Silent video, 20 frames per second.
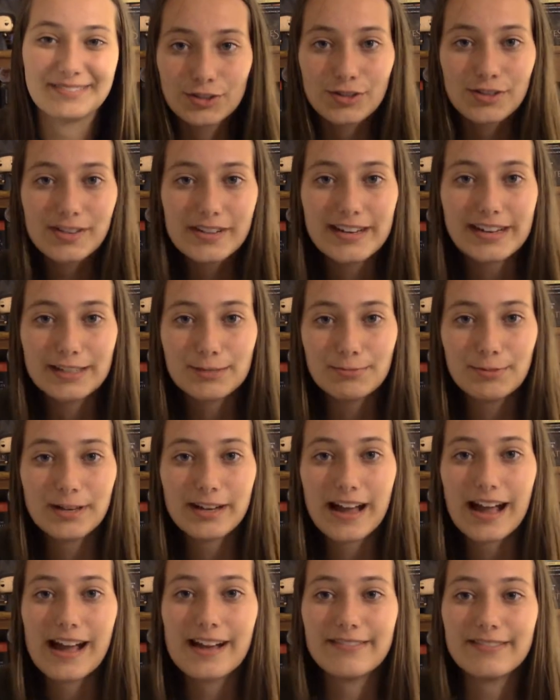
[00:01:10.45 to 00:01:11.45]
So the next
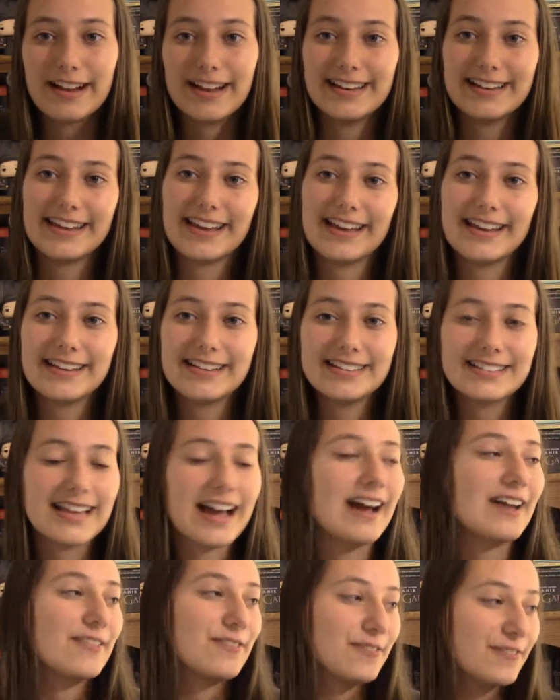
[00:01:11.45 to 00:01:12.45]
book I read is
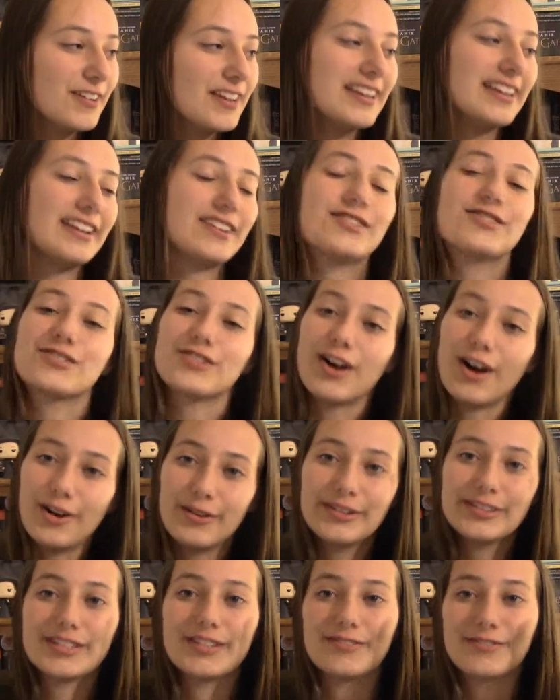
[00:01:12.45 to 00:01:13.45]
I finished
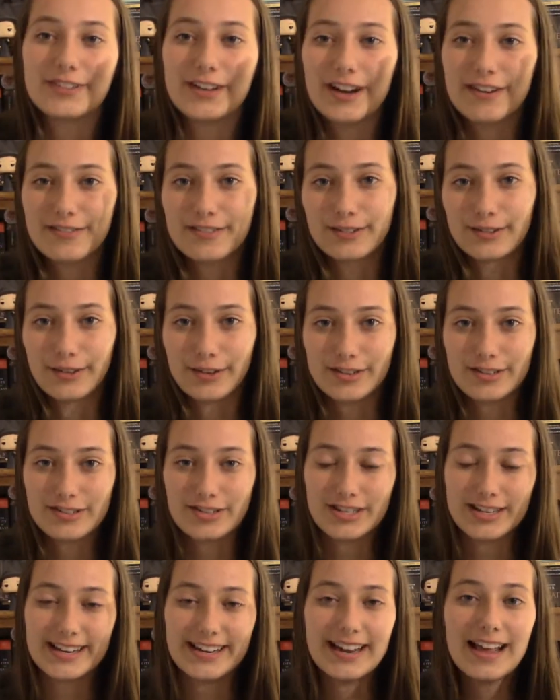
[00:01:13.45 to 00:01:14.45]
Always and Forever Lara
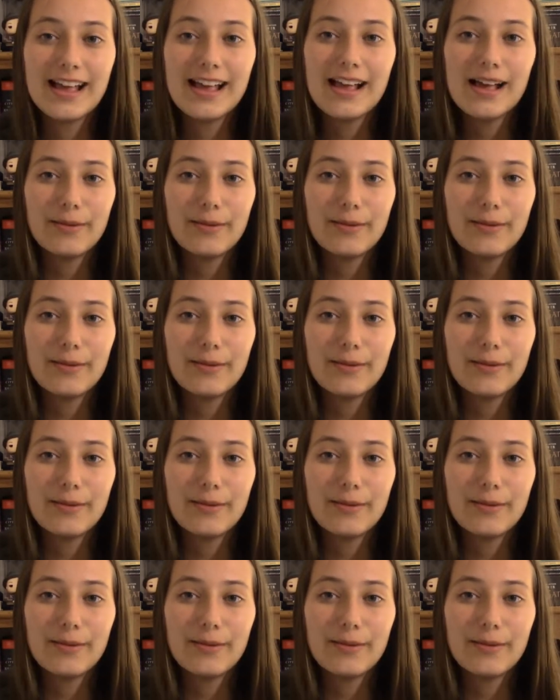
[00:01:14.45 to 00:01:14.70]
Jean